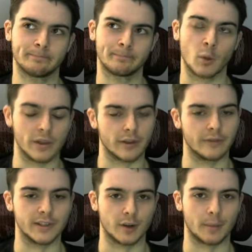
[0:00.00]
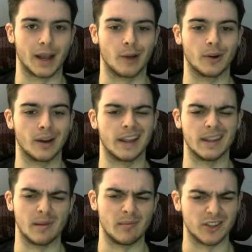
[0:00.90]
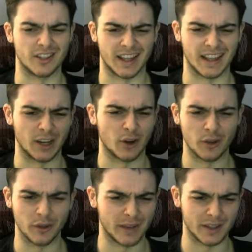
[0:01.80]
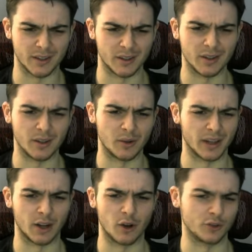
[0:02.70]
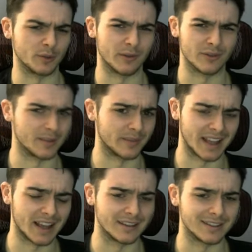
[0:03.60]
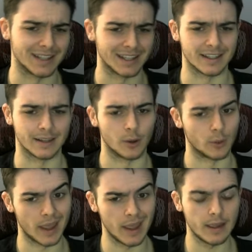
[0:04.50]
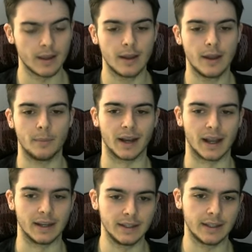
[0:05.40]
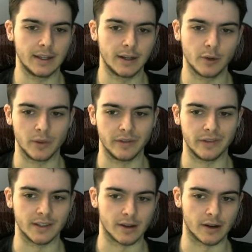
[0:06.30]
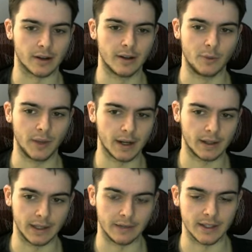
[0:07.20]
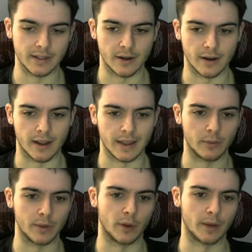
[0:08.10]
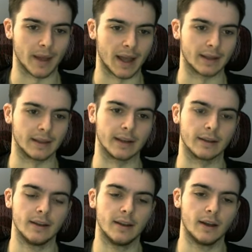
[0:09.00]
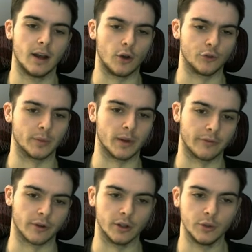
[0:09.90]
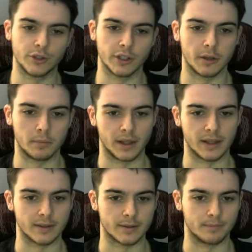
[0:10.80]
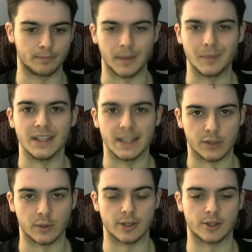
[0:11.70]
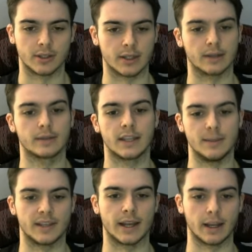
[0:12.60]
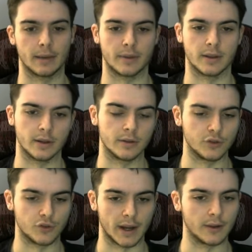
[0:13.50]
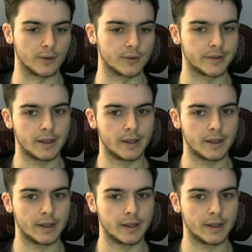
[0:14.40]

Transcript: with our V-Star power, and then maybe just get like Earthen Vessel or like Ultra Ball for something else, and that's like okay. But ideally here, we V-Star, we get a clean V-Star, and then we bring back like Ultra Ball for Hawlucha, plus maybe E-Switch to keep setting up the Dragos.